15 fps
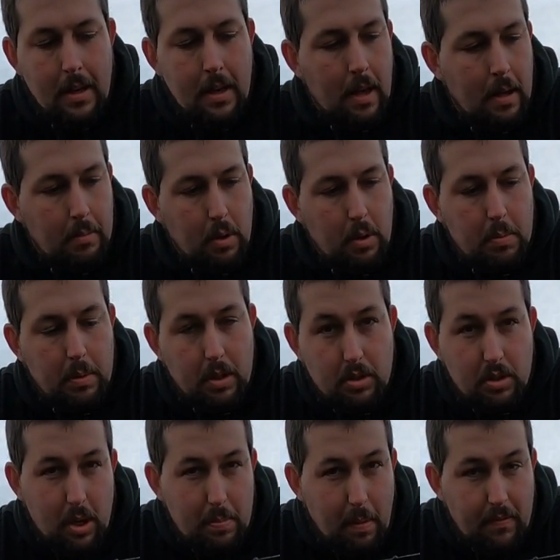I'm going with the
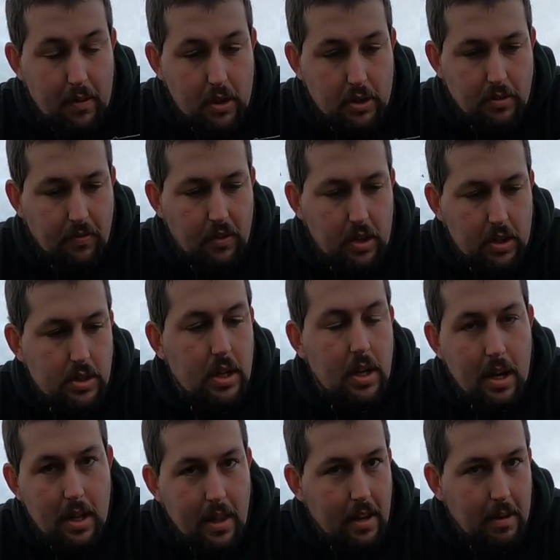cheaper version first,
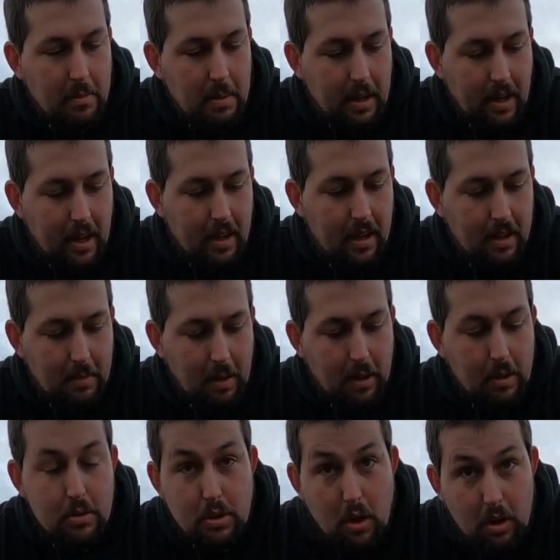and then when I
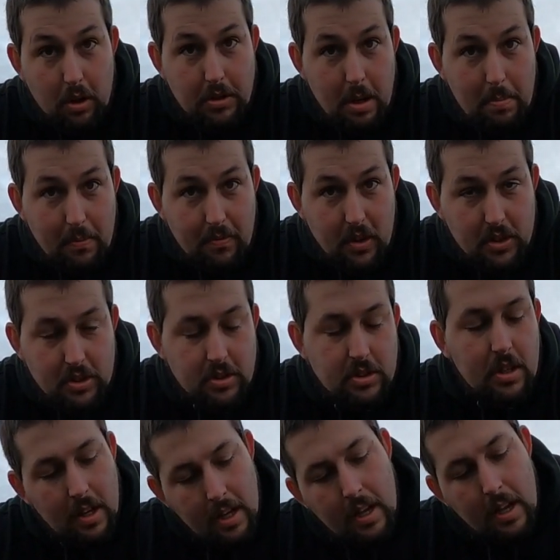lose all the cheaper versions,
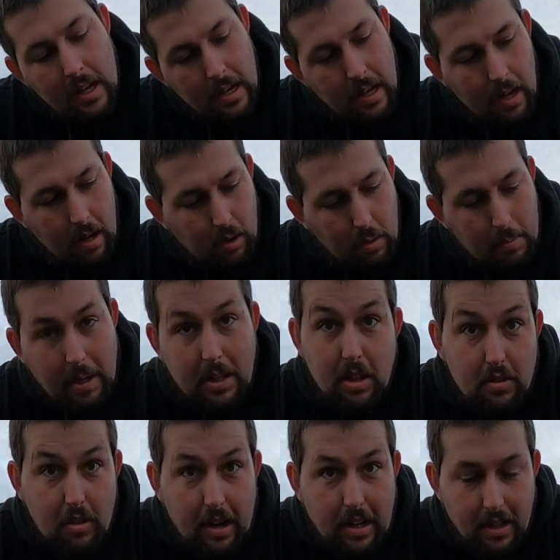I'll go back to the
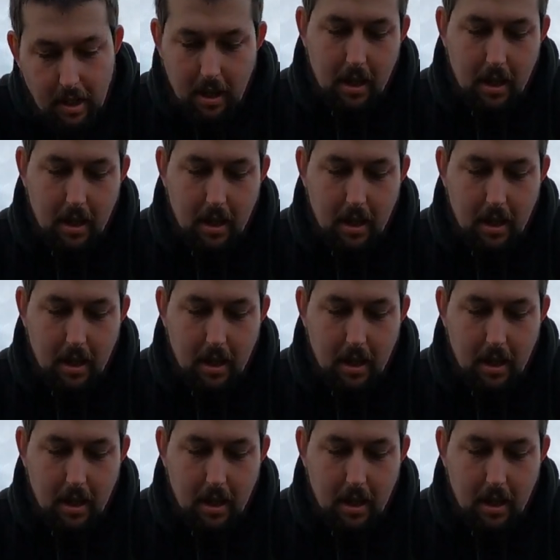trident.